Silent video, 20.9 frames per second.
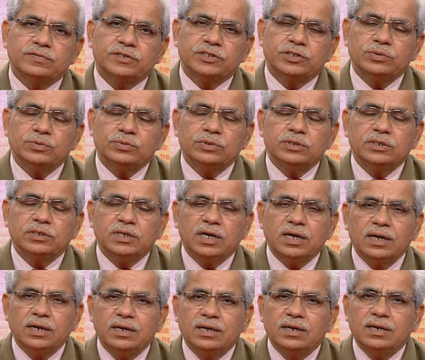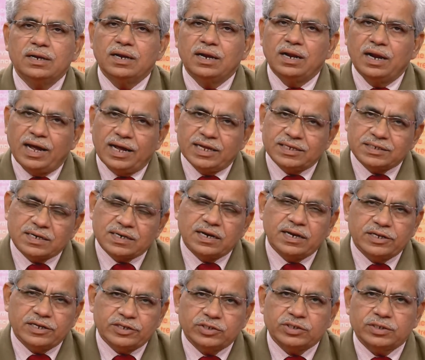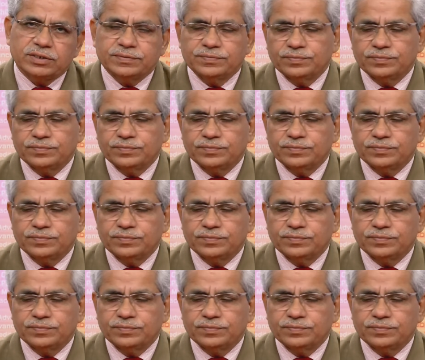you in the last lecture.